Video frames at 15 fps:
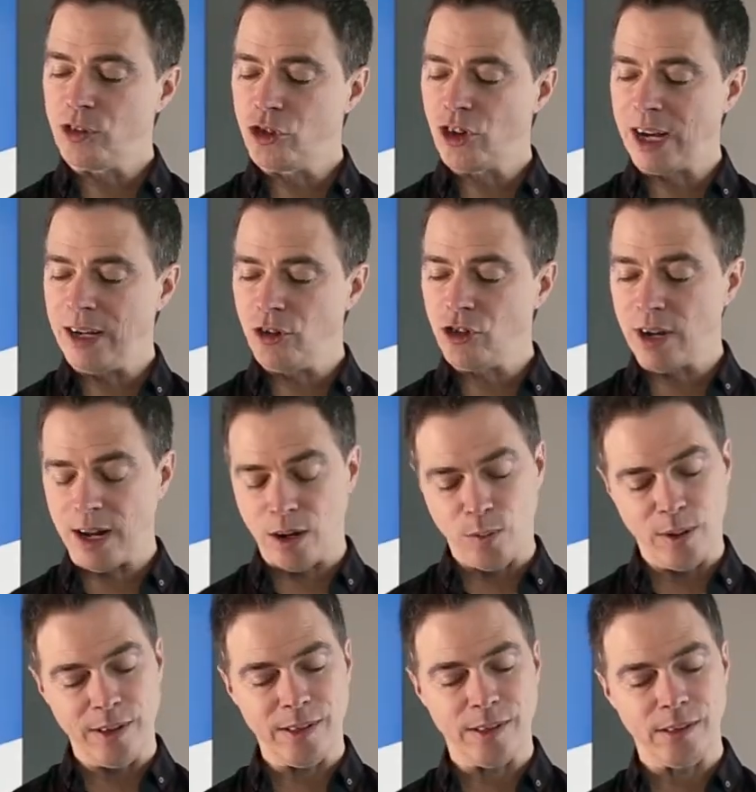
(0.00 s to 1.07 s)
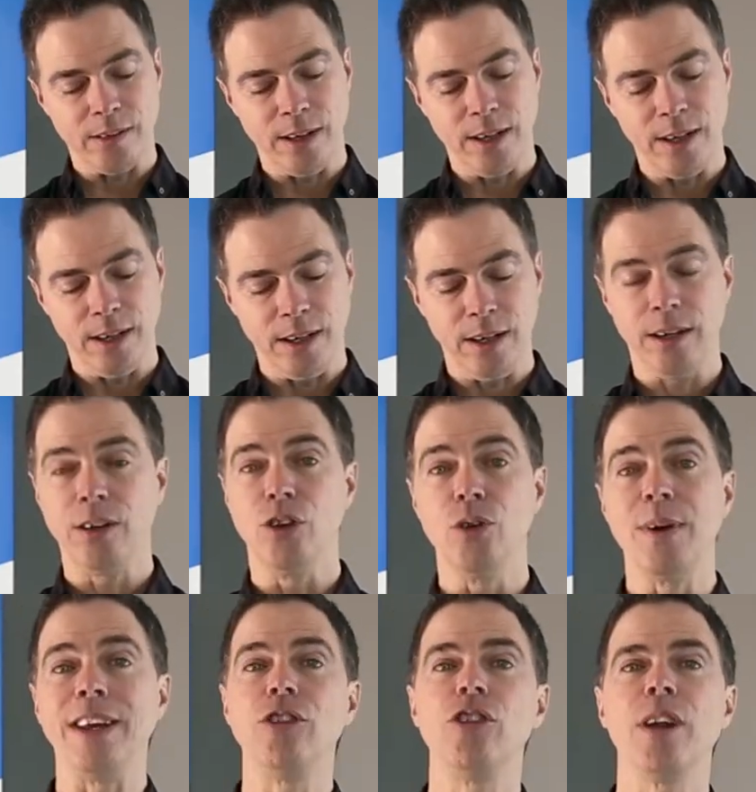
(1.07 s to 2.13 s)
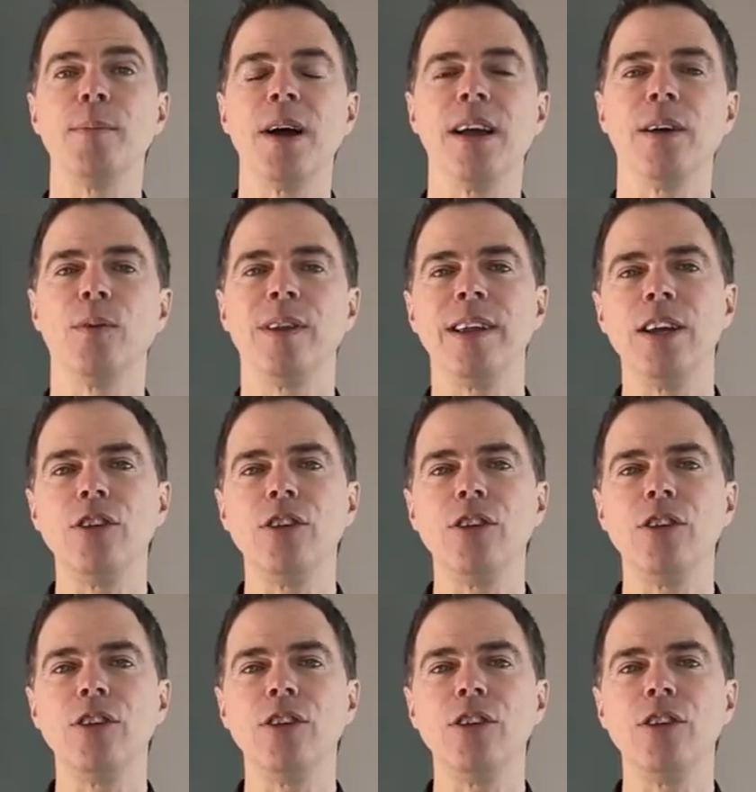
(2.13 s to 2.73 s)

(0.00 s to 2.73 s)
was changed now with the new HDMI. With